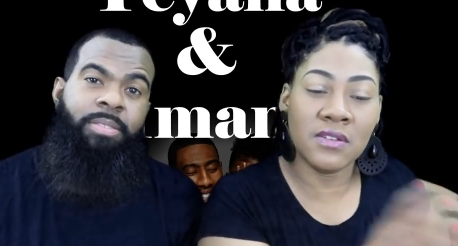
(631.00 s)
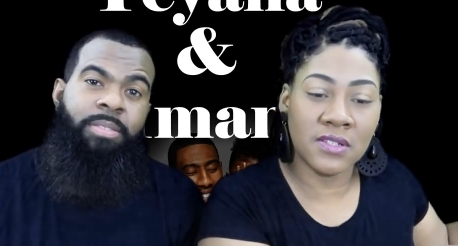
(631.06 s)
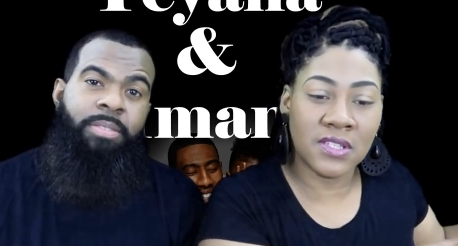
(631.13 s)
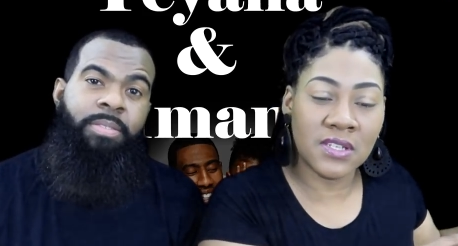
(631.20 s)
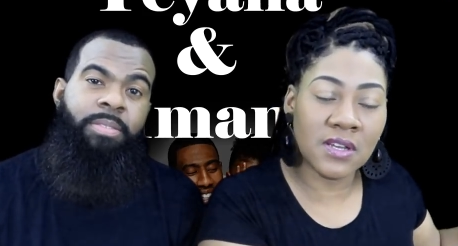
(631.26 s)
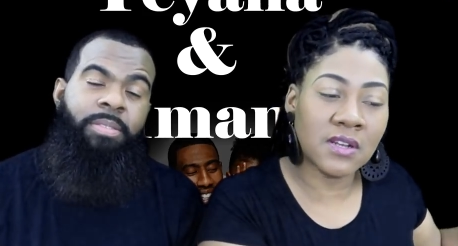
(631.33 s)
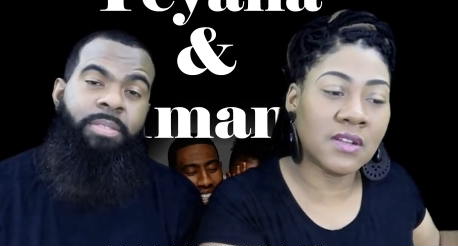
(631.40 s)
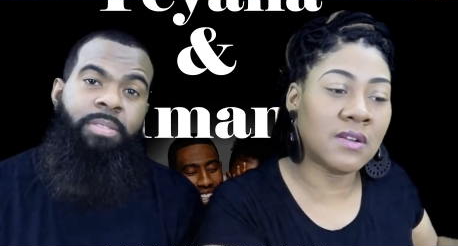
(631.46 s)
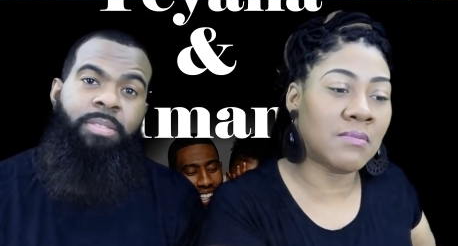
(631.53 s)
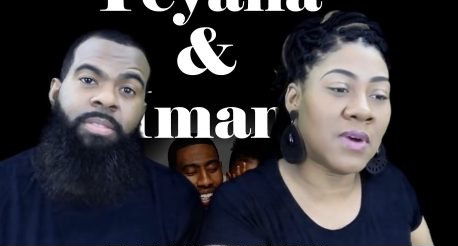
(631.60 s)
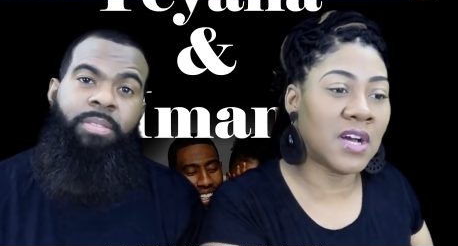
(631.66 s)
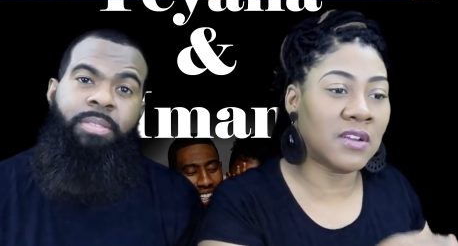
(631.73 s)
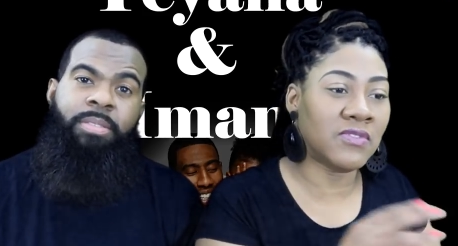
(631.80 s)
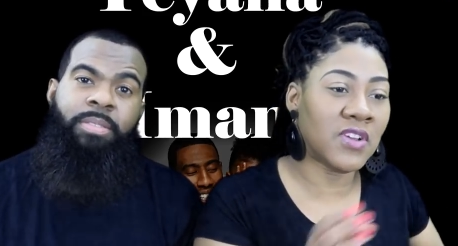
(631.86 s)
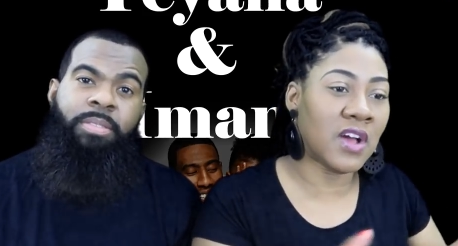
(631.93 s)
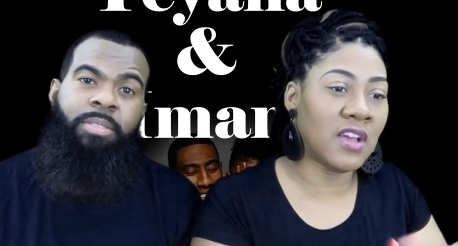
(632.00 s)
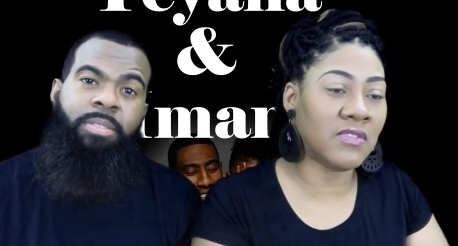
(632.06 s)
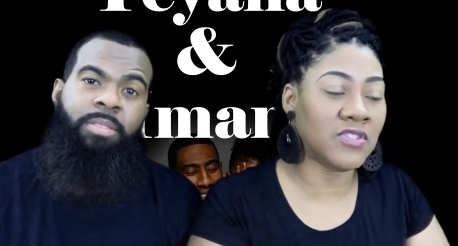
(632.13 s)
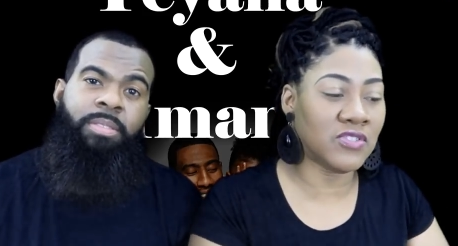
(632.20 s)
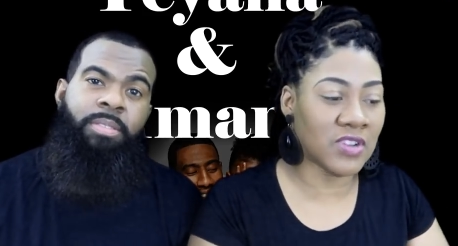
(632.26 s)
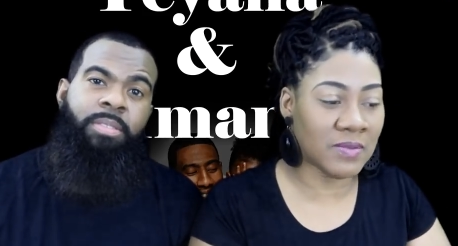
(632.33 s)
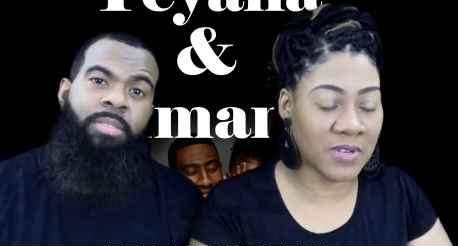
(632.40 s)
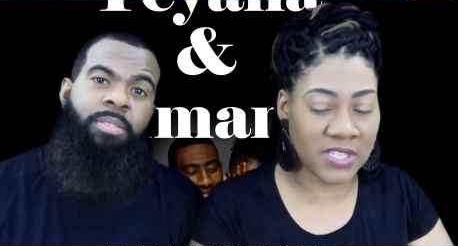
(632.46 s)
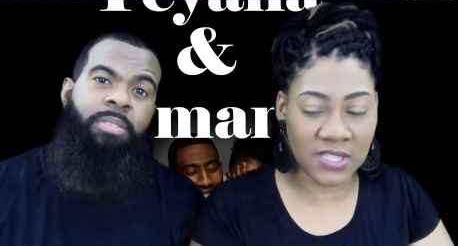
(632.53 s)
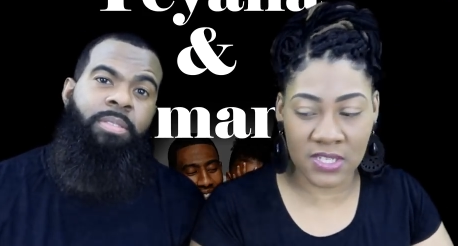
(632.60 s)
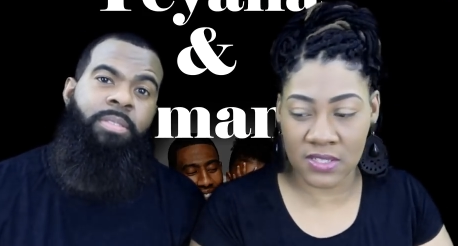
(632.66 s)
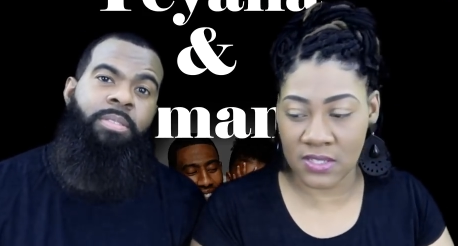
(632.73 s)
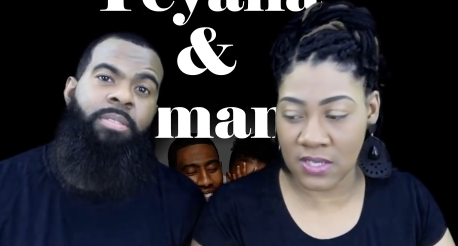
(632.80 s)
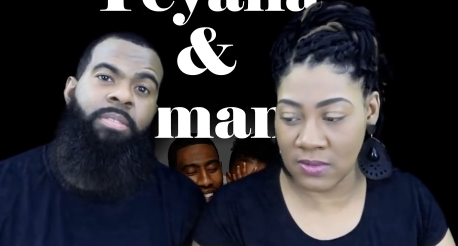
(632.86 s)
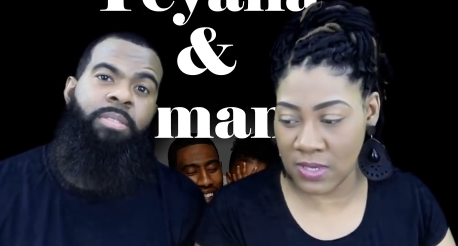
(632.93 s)
Speaker 1: Look, Teyana and Iman, if y'all ever drop that
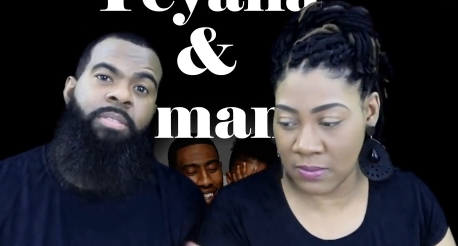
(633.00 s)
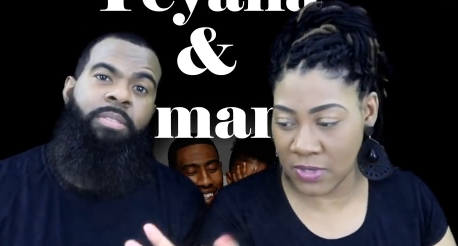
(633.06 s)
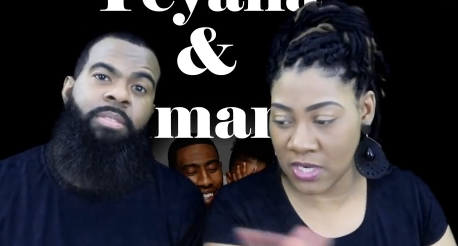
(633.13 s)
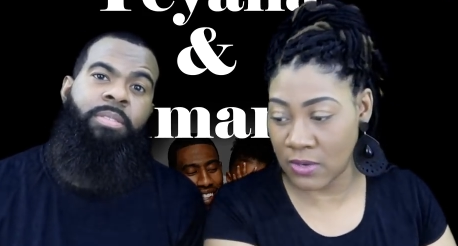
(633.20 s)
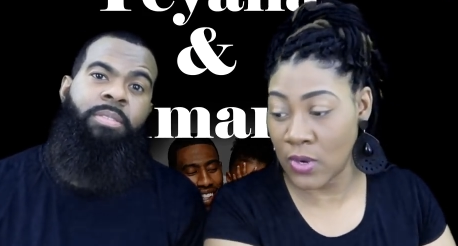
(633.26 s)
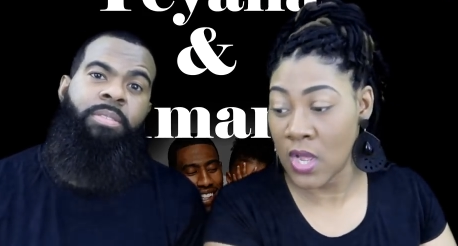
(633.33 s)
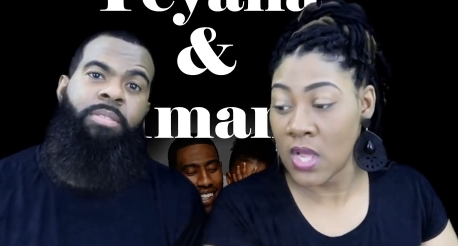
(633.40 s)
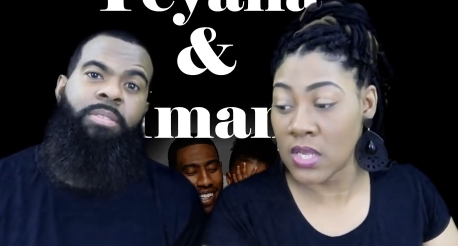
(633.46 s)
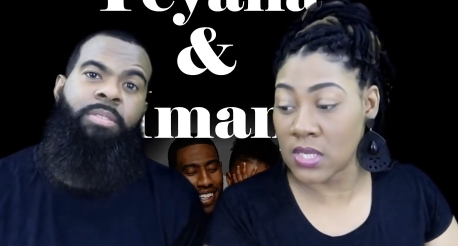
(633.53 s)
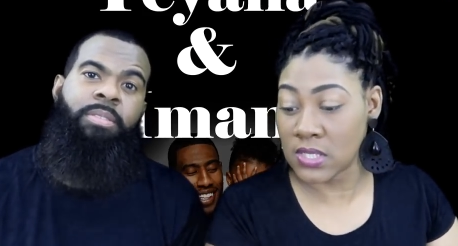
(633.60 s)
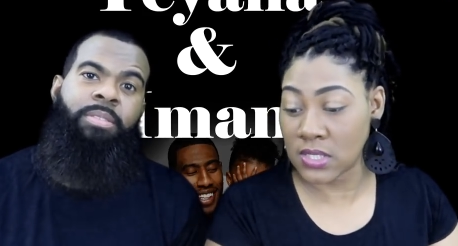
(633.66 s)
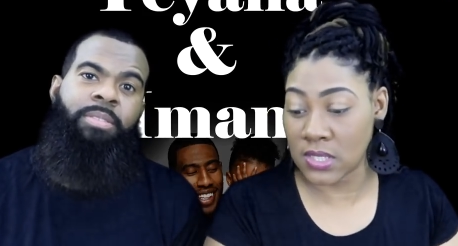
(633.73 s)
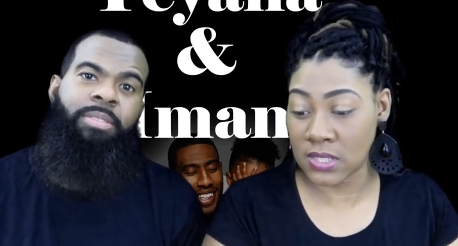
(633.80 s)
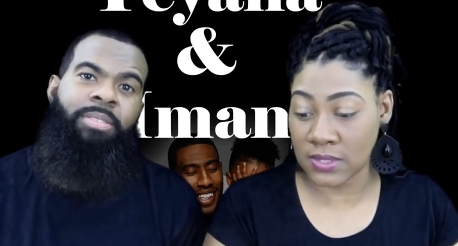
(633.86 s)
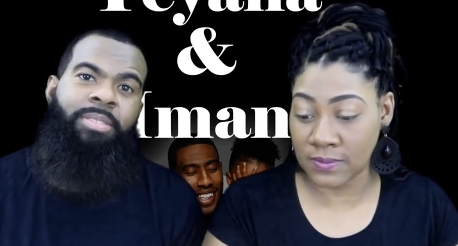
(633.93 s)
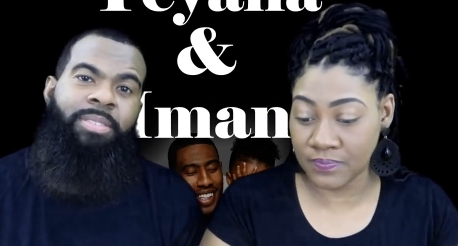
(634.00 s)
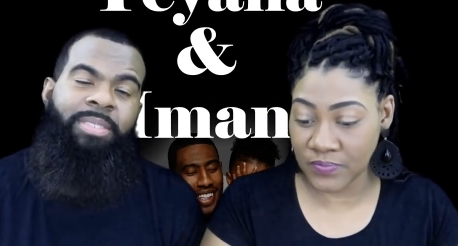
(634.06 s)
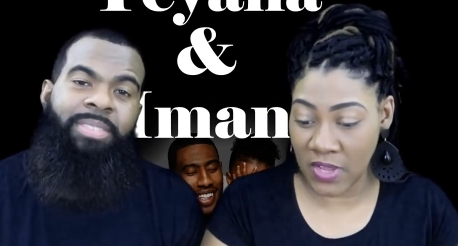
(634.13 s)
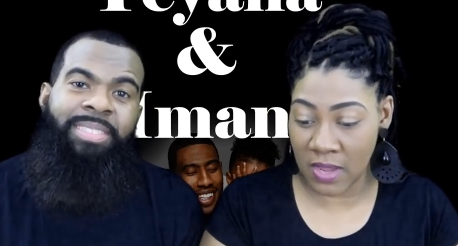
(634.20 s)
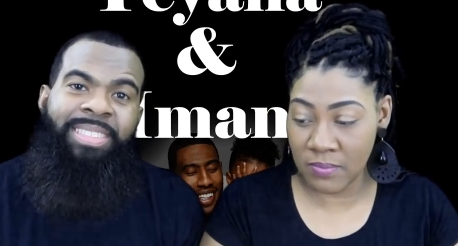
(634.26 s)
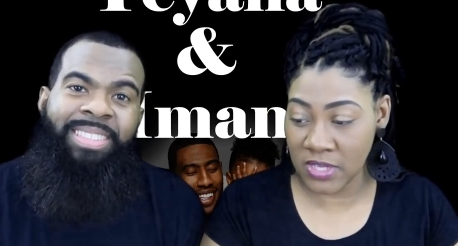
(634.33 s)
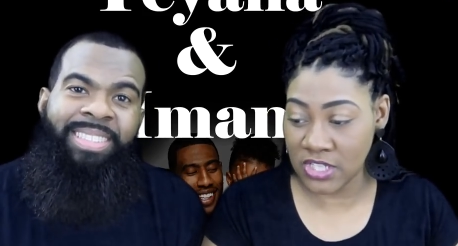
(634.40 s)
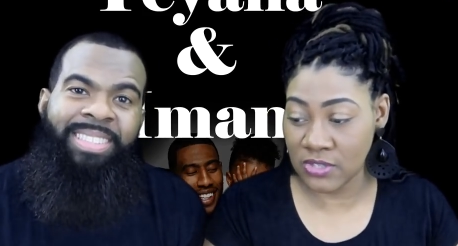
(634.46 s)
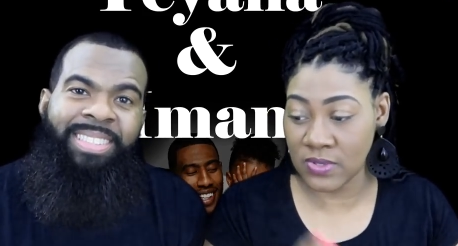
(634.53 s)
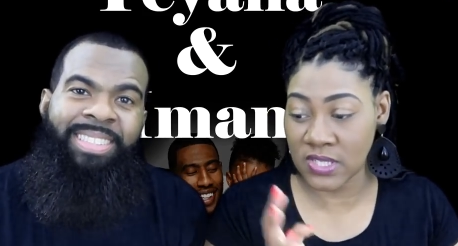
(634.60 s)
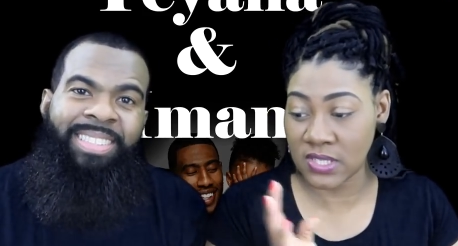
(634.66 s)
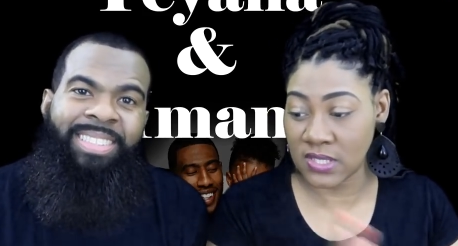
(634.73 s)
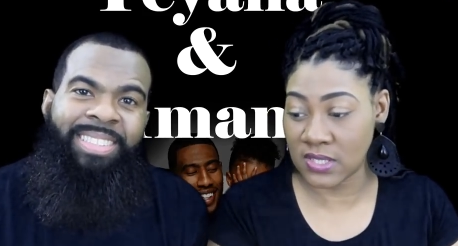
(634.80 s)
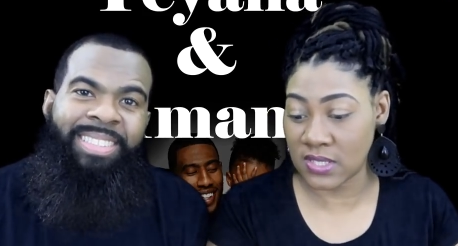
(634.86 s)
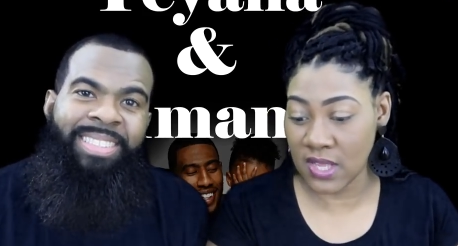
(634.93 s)
sex tape, let me know. Cause um, I bet you it's